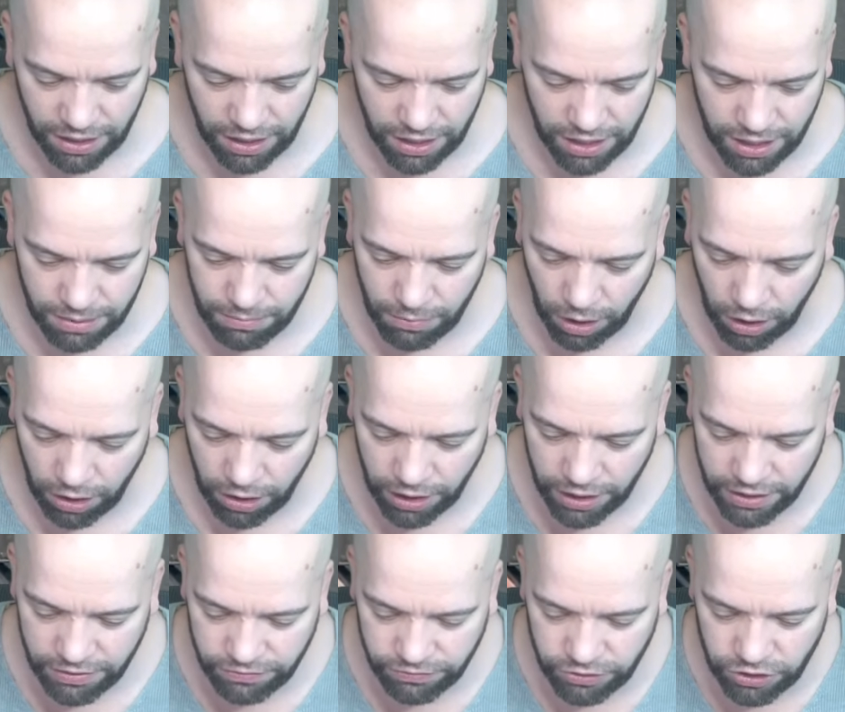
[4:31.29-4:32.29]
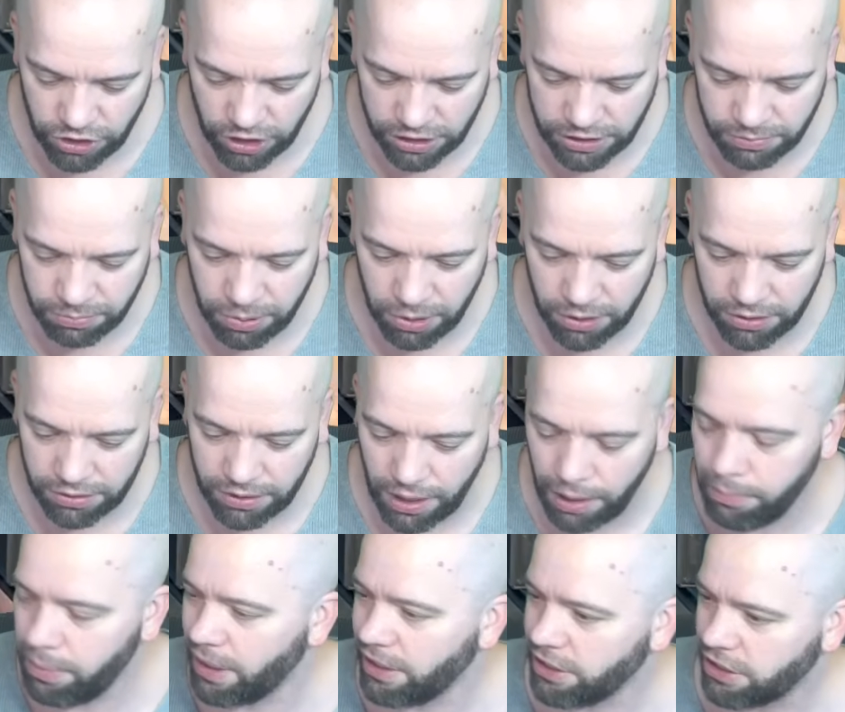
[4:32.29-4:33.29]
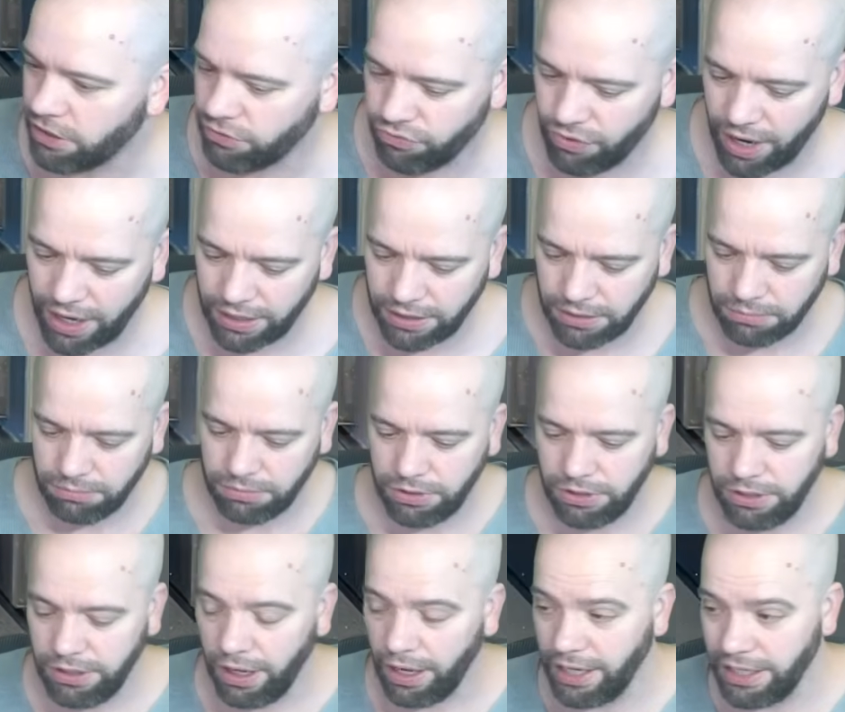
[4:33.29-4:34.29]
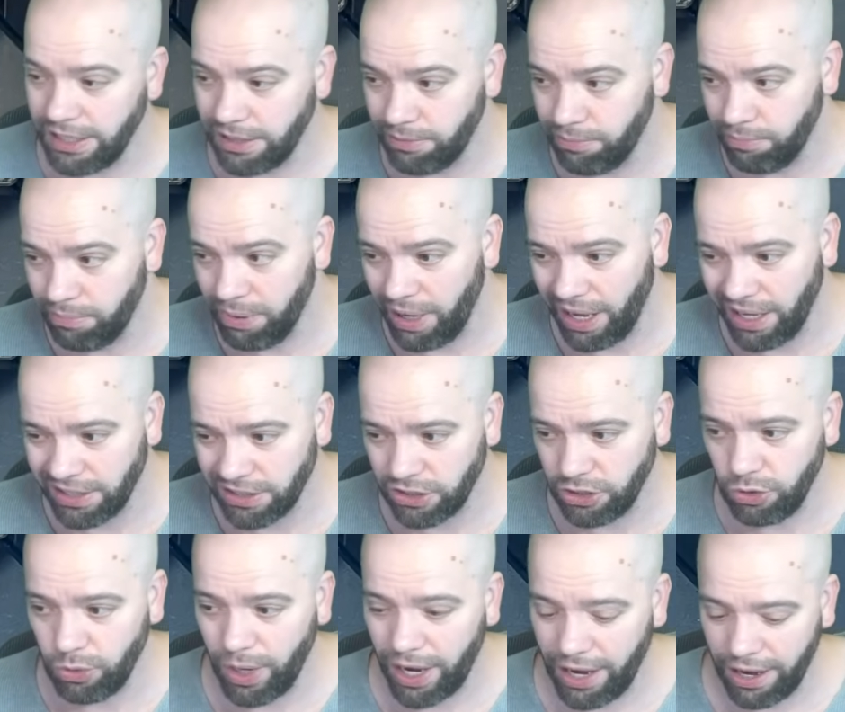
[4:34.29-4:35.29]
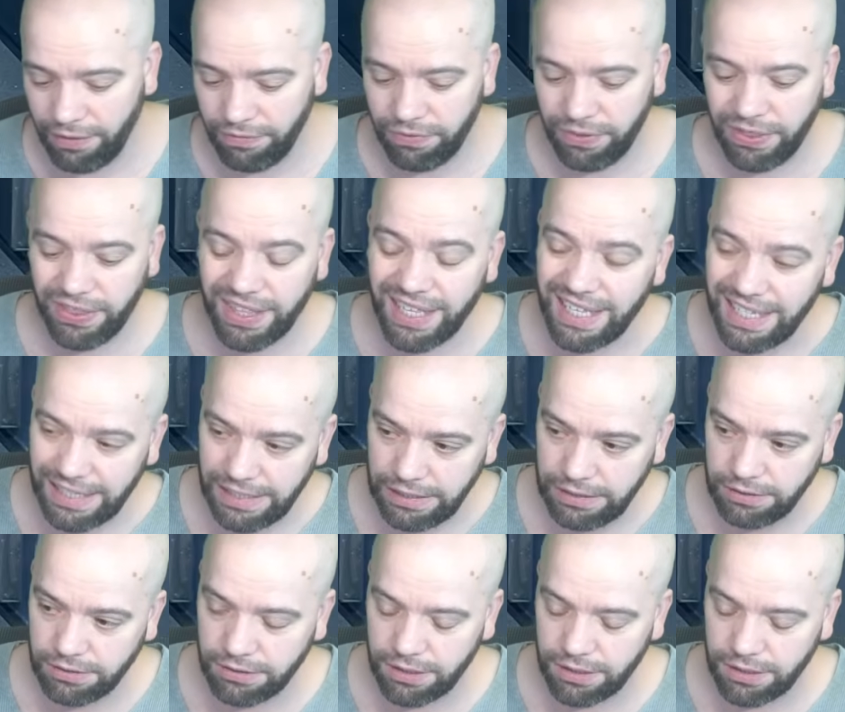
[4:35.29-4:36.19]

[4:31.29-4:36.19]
I've just put a bunch of random dice, but you have these.